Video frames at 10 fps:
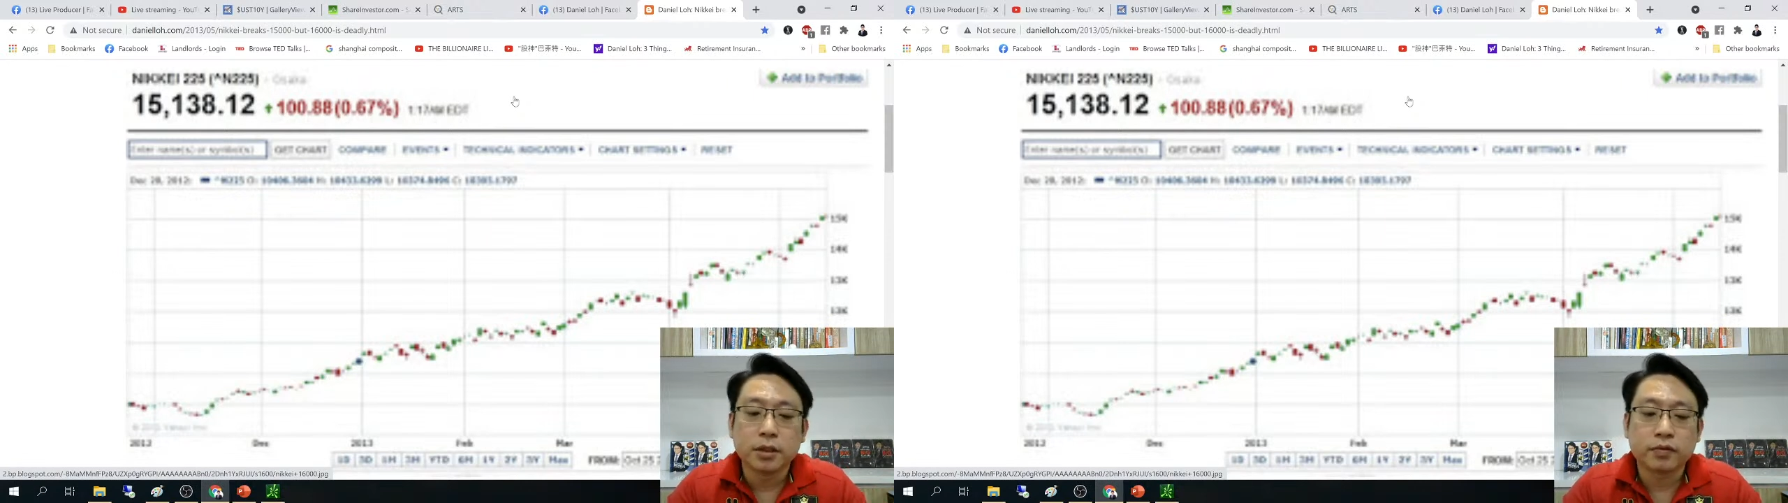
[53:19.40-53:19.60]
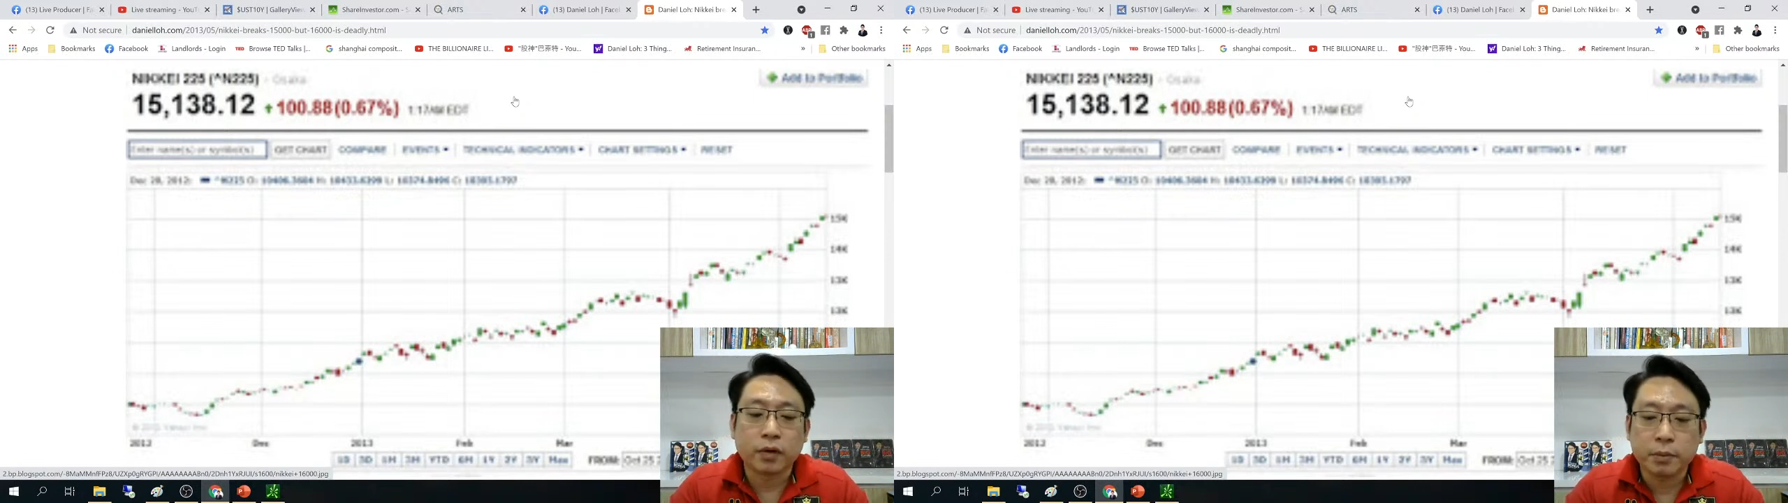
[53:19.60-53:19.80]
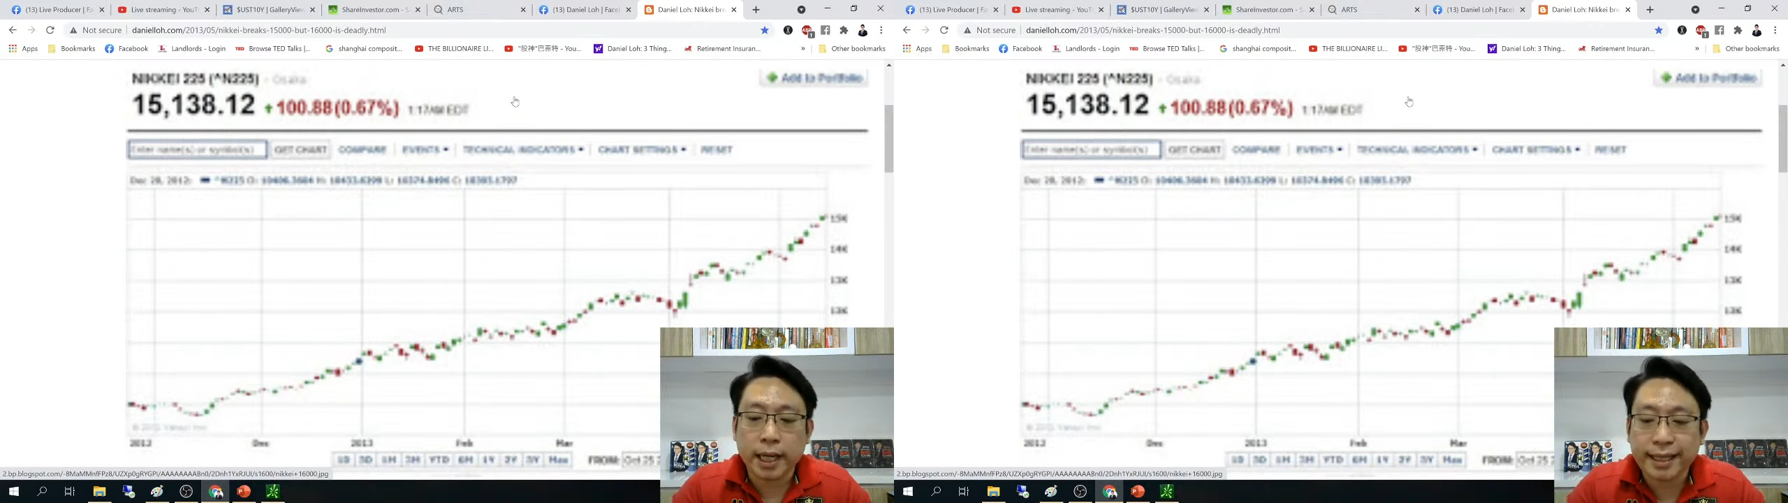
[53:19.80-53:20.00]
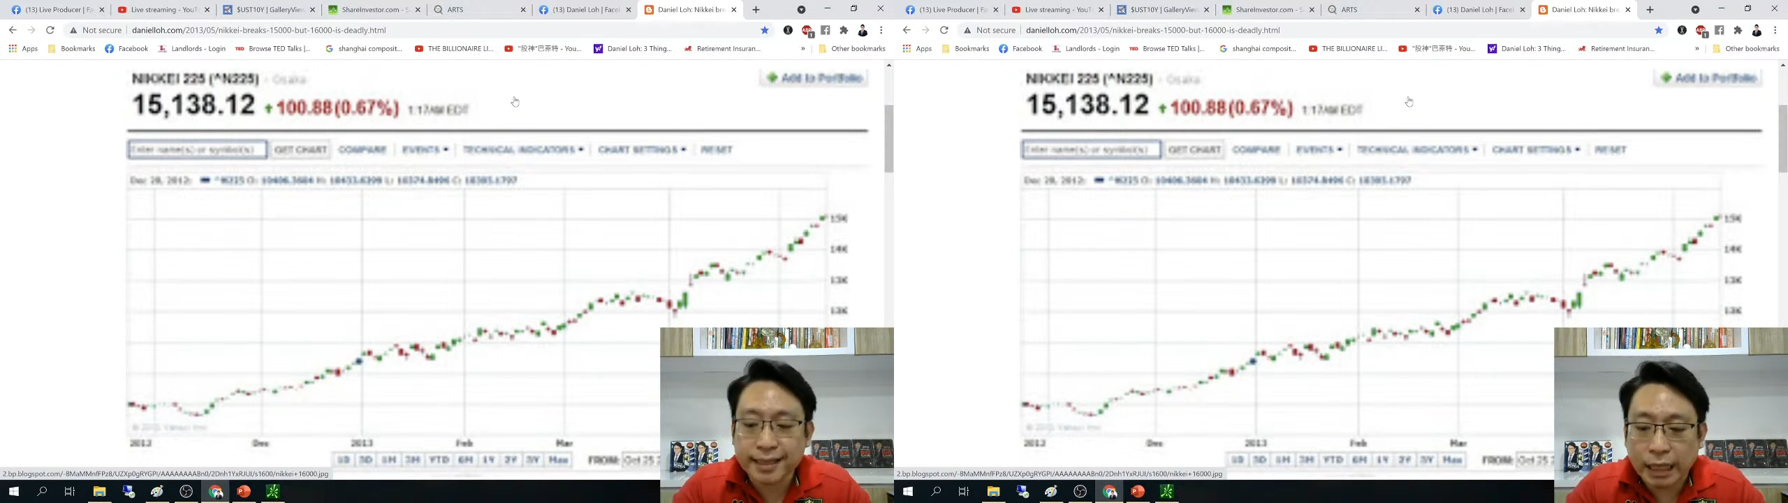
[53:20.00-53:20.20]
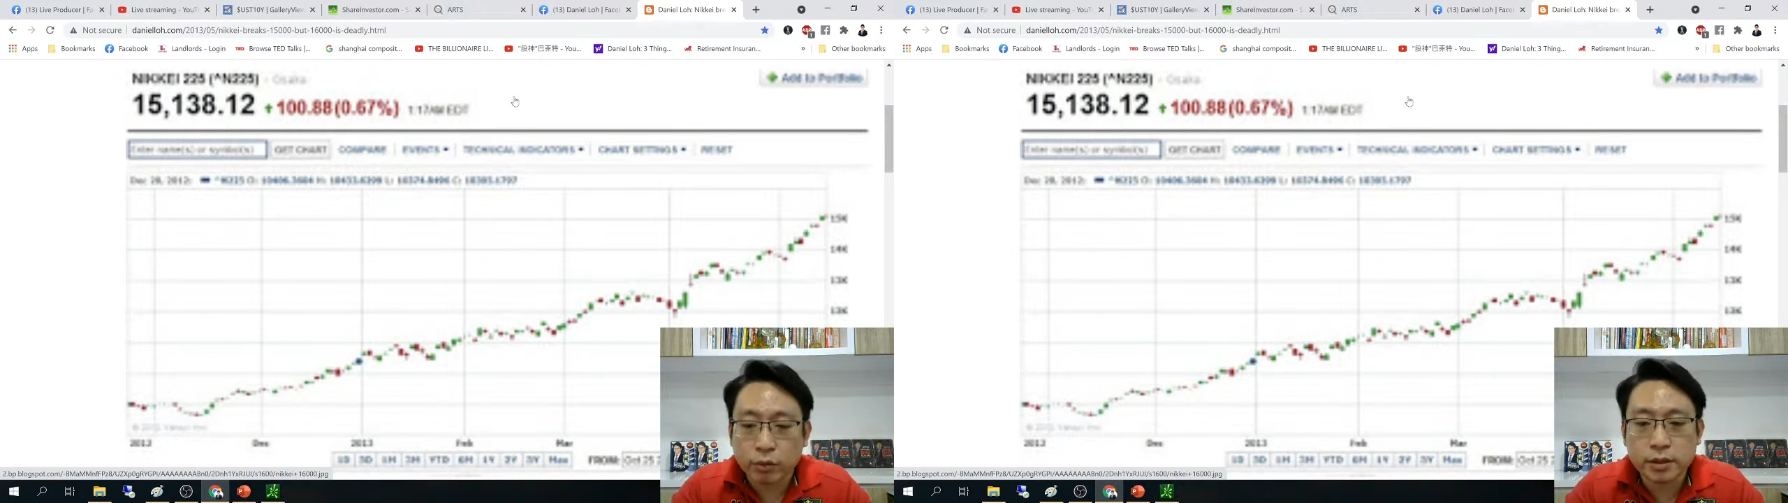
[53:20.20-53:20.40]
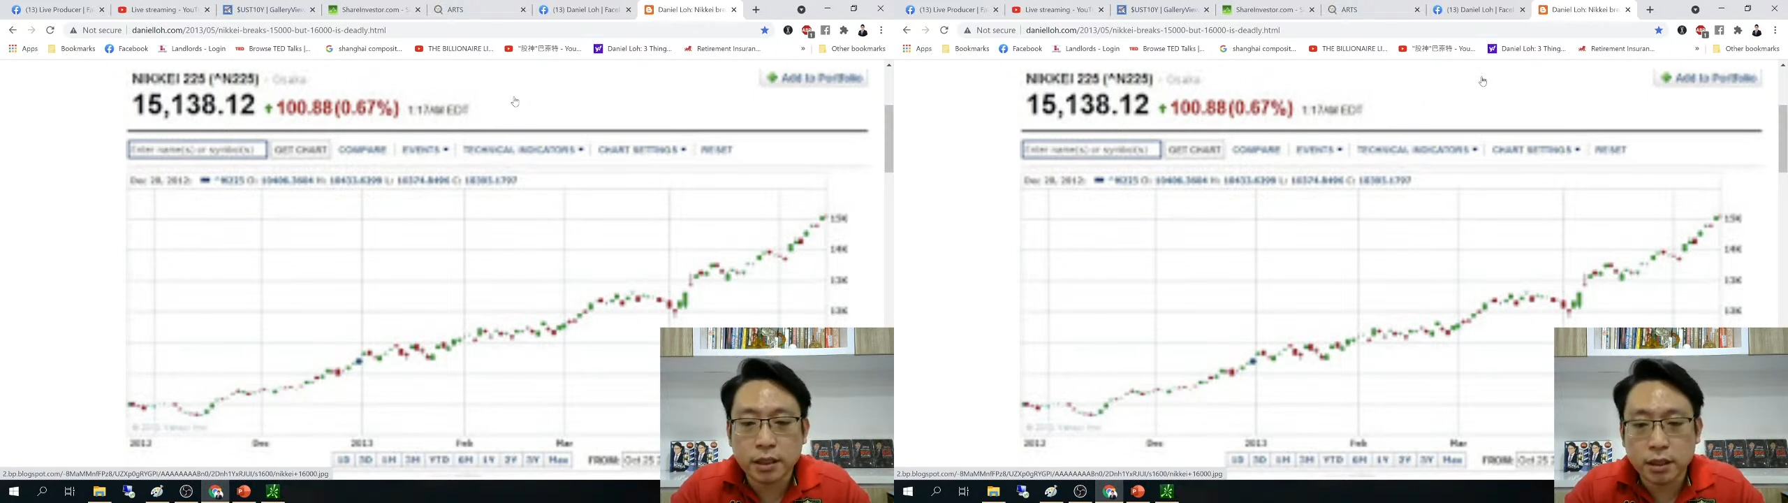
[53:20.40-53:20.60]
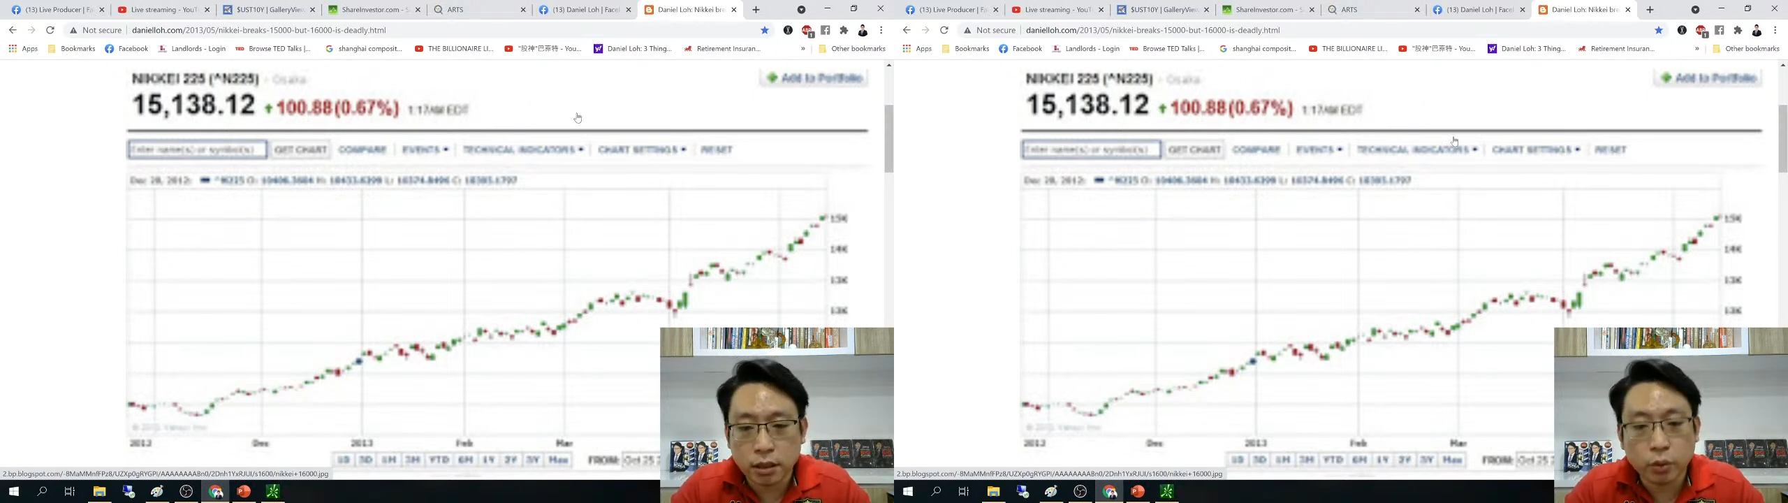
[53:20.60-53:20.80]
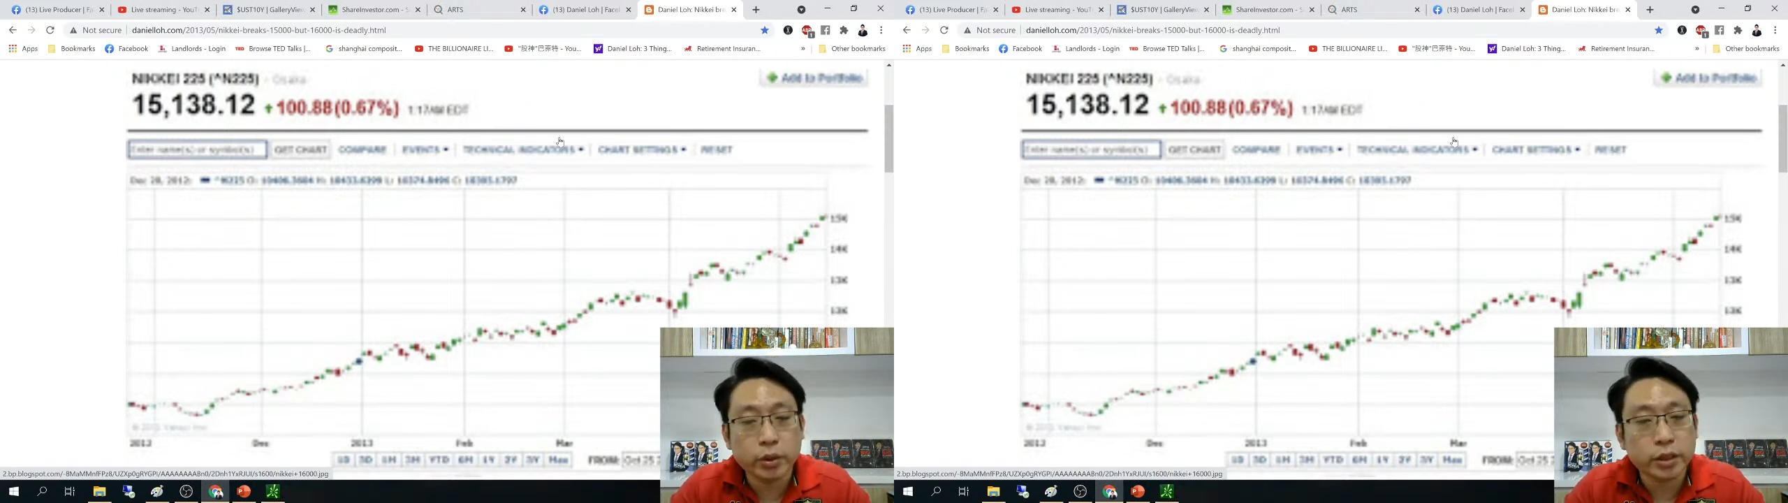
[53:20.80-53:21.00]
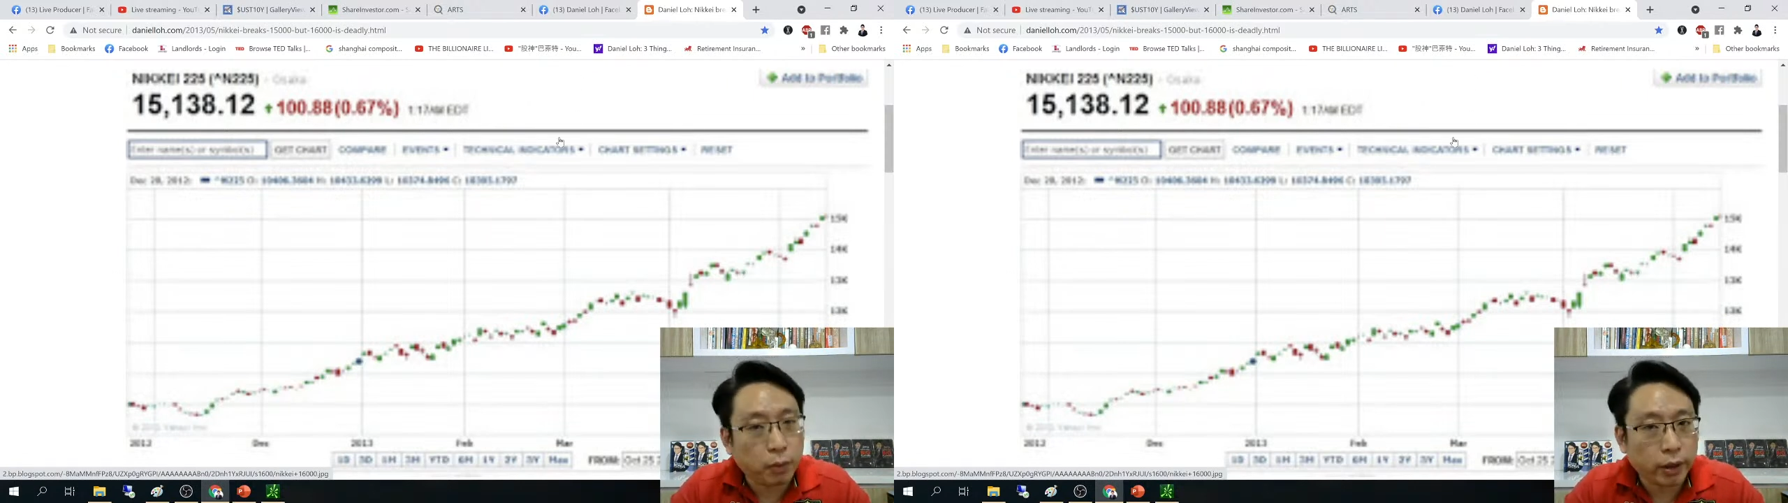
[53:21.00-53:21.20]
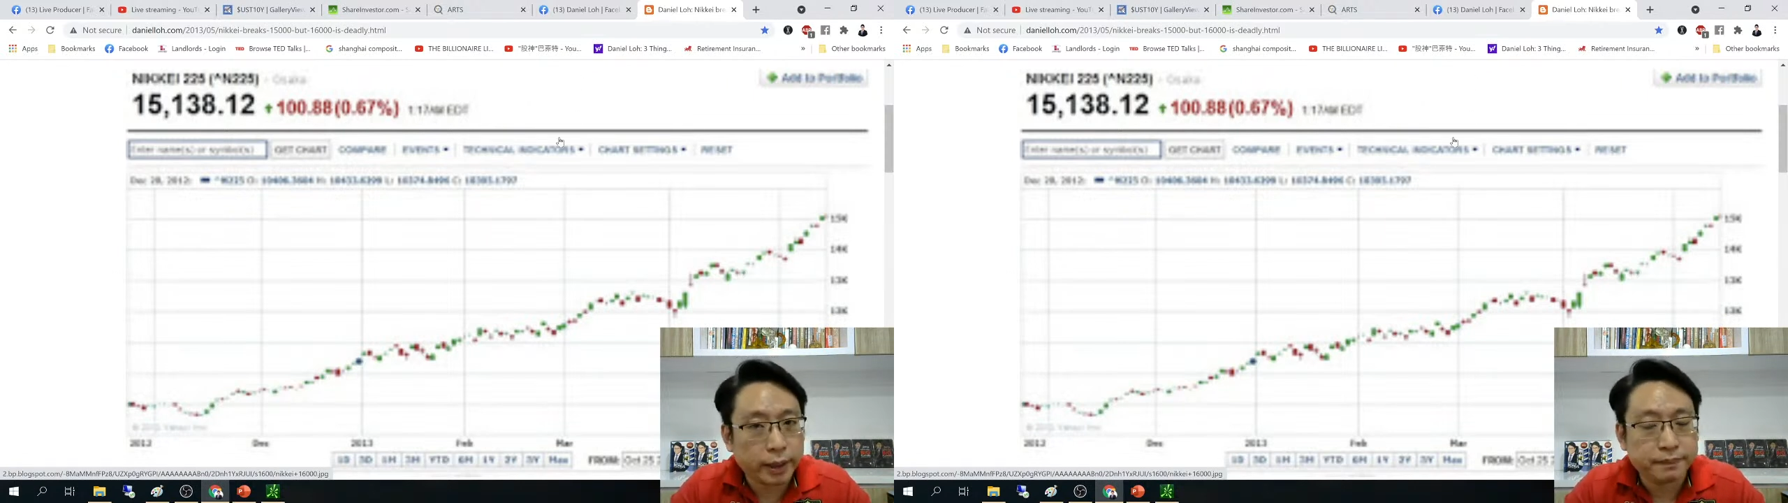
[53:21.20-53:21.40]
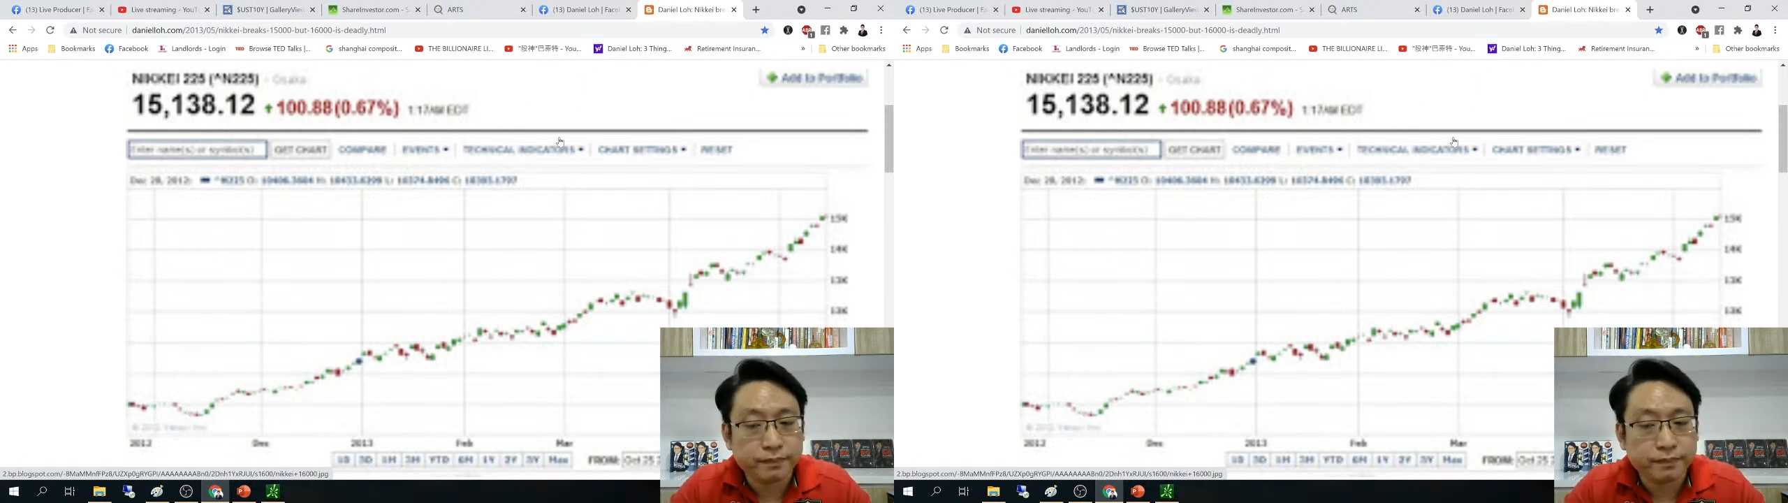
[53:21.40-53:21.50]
from 8,000, the lowest point.